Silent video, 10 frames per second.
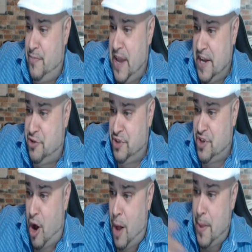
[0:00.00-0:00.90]
interest
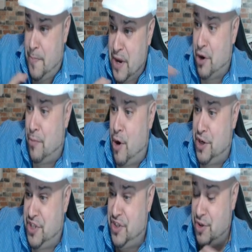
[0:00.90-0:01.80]
on the bigger
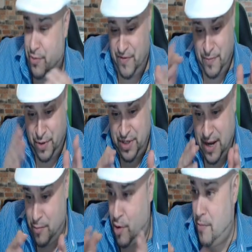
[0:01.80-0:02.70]
margin. So if you put
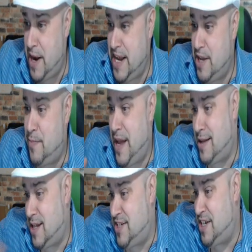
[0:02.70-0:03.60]
down more money, you're paying
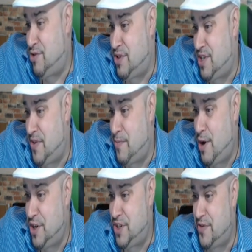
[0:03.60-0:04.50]
less interest on the
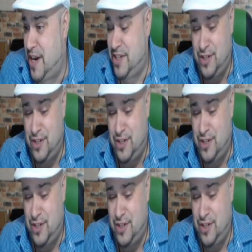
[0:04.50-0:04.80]
margin, right?